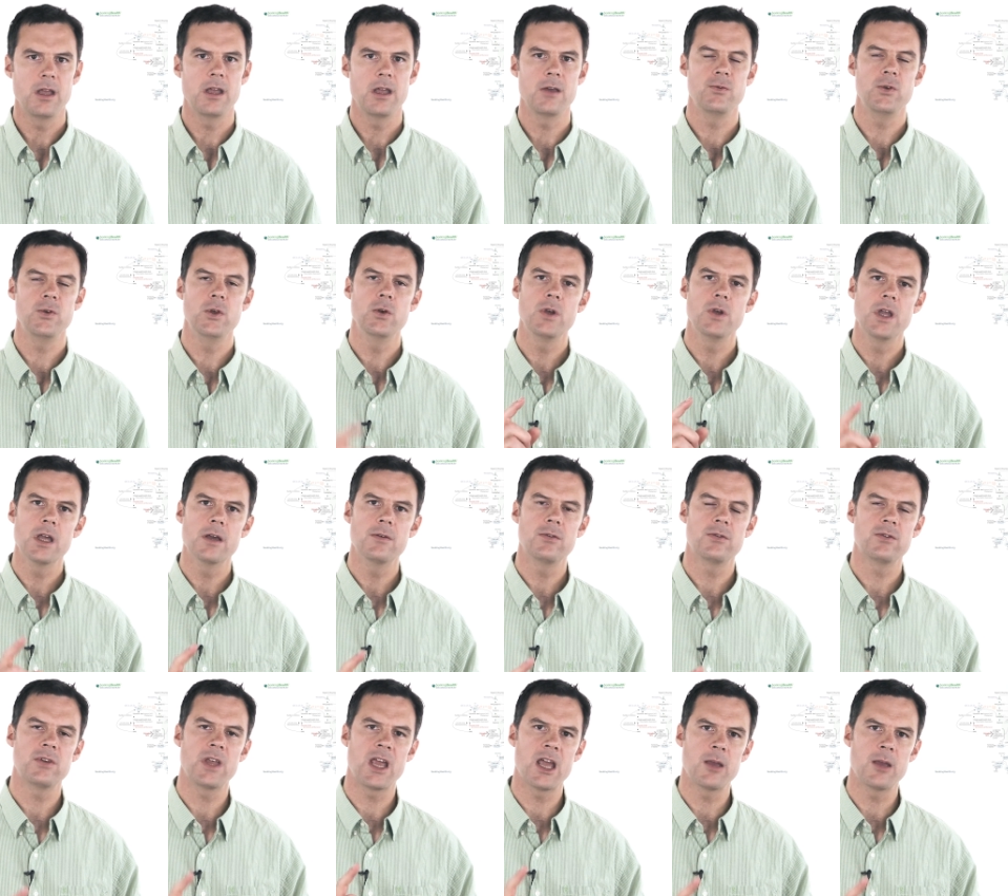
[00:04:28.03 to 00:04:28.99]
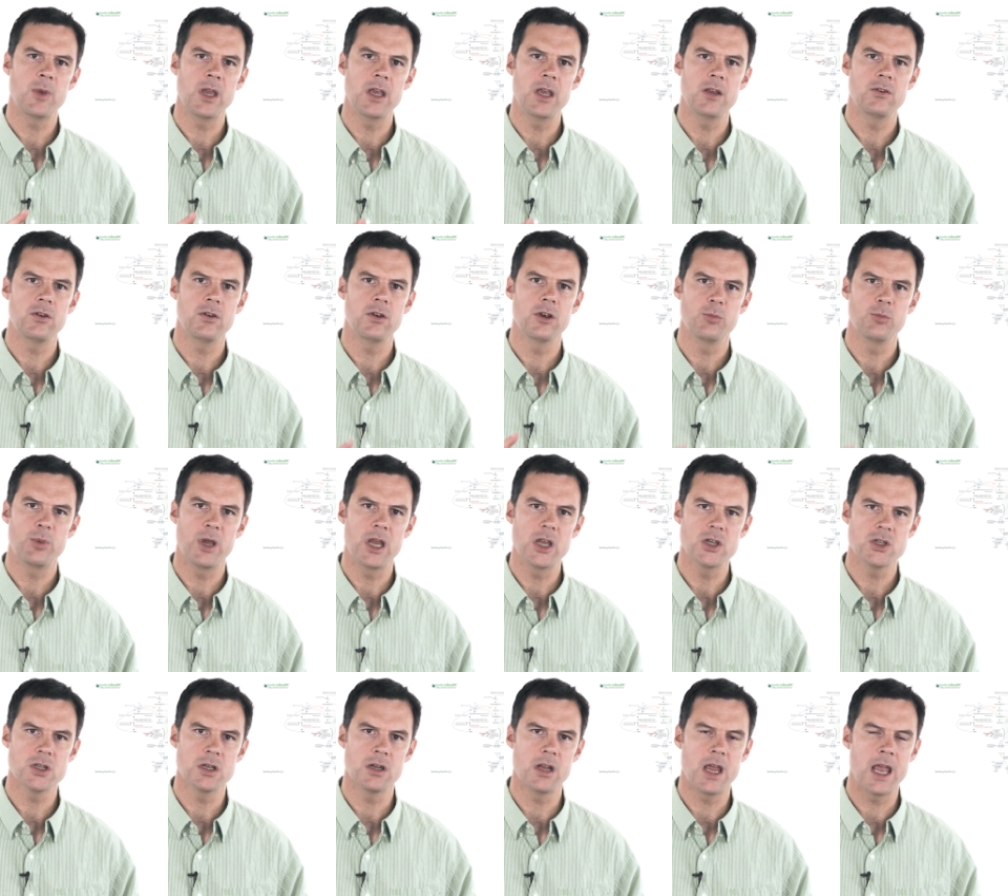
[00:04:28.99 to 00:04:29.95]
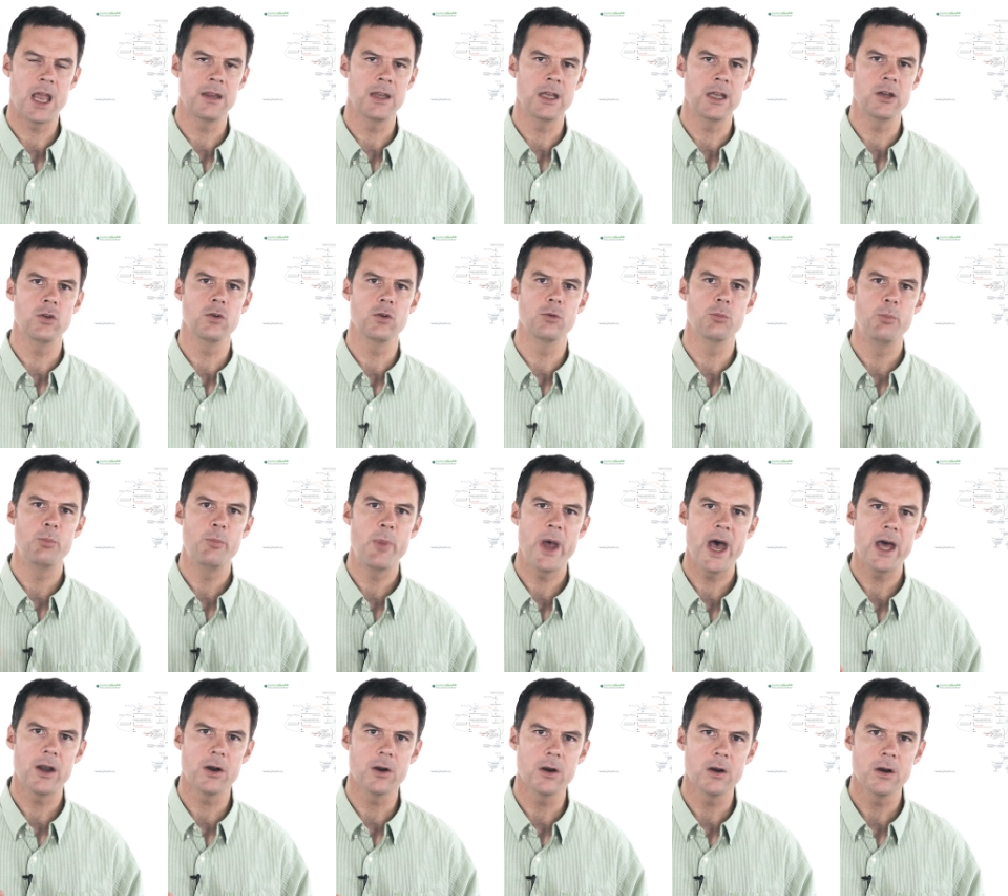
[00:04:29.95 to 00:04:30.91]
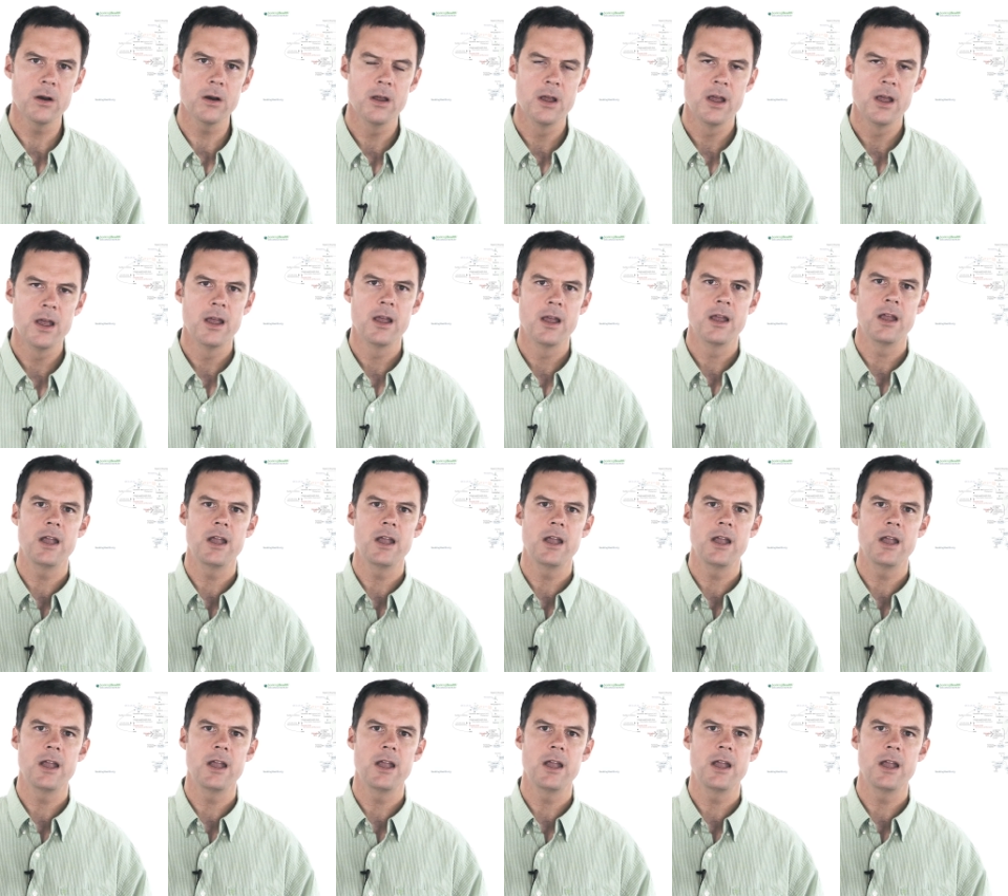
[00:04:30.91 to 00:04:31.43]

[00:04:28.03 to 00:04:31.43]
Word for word: If you give SAMe to your patient and they do better,